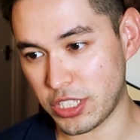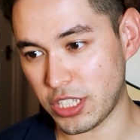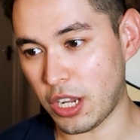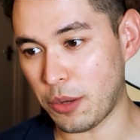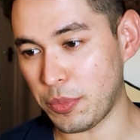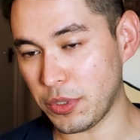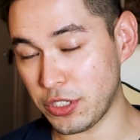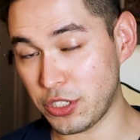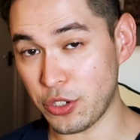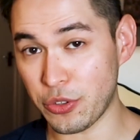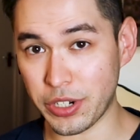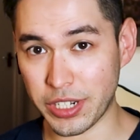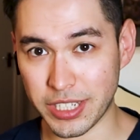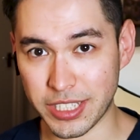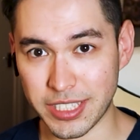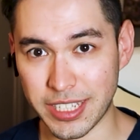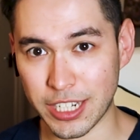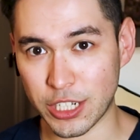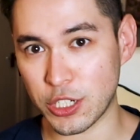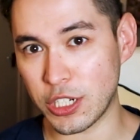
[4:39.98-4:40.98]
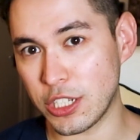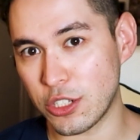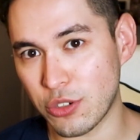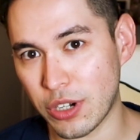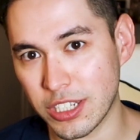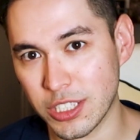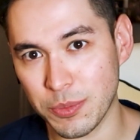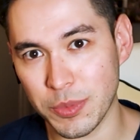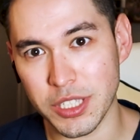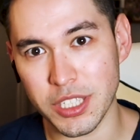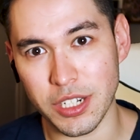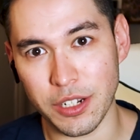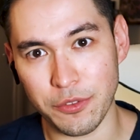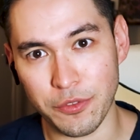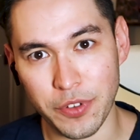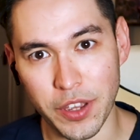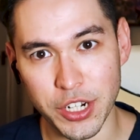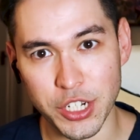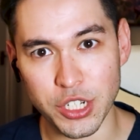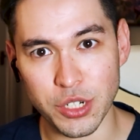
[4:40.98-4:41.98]
example, during a sexually transmitted
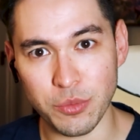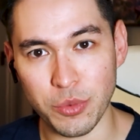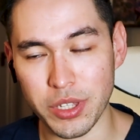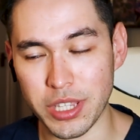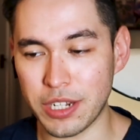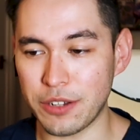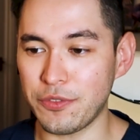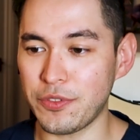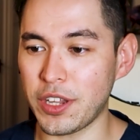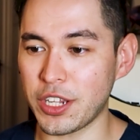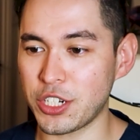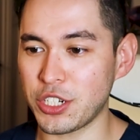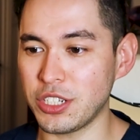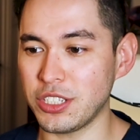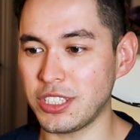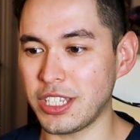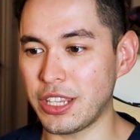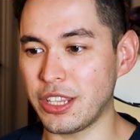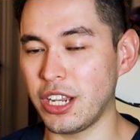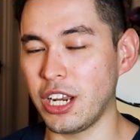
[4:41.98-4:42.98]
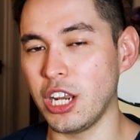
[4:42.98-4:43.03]
infection where the infection is in the